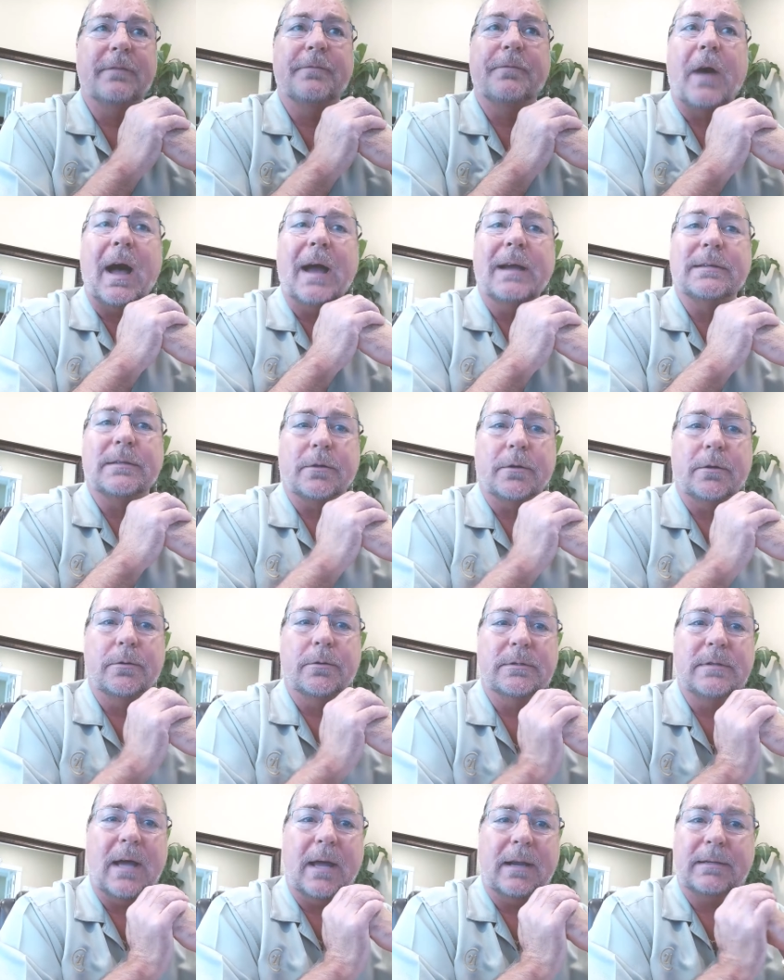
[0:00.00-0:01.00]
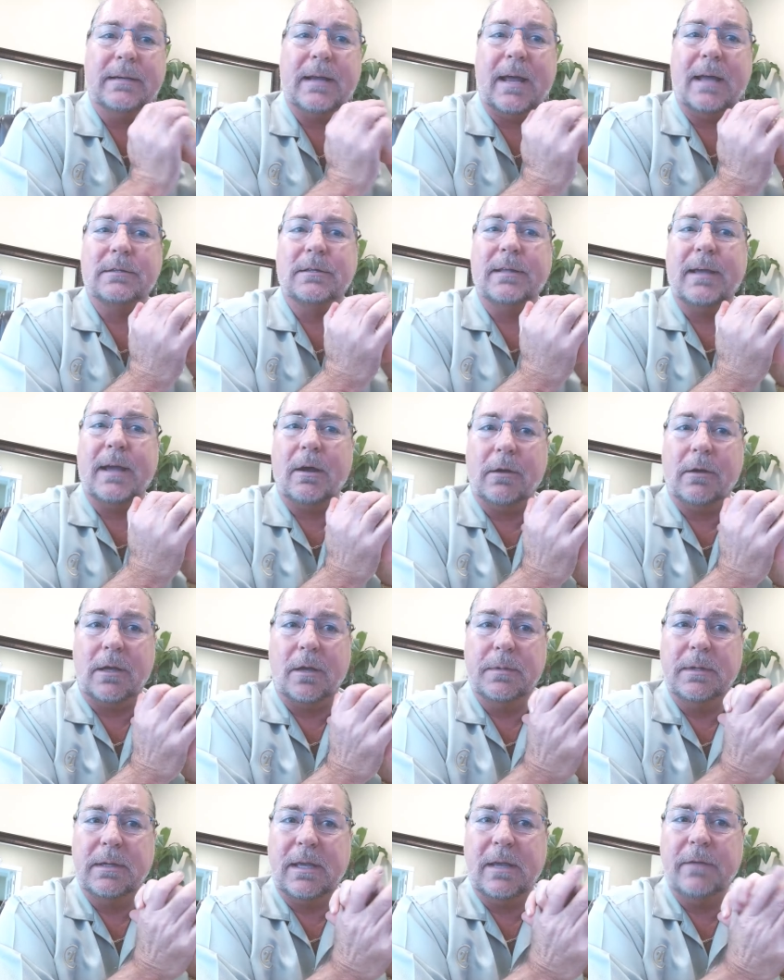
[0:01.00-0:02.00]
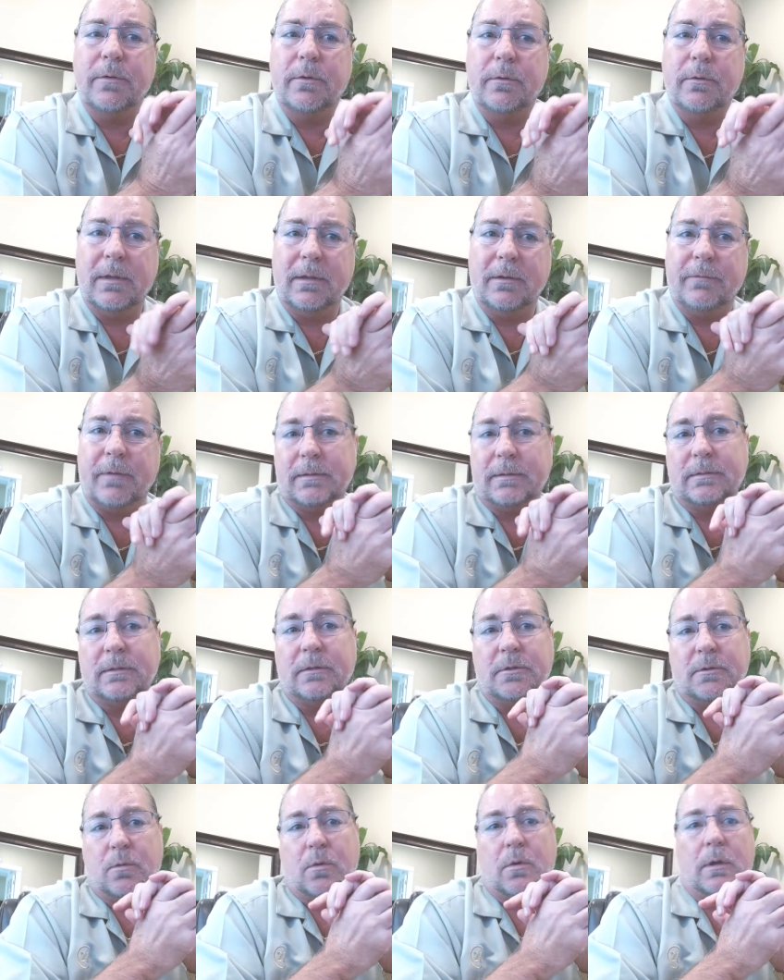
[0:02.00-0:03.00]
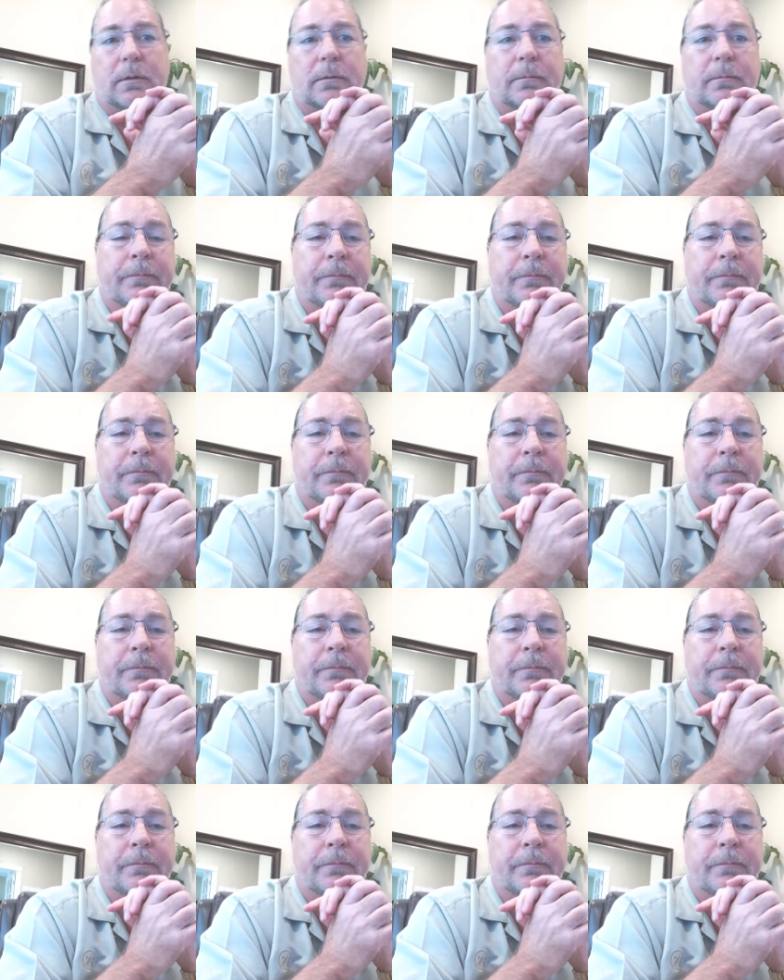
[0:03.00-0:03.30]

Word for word: advisor who's not attached to the outcome to give you the advice that you want.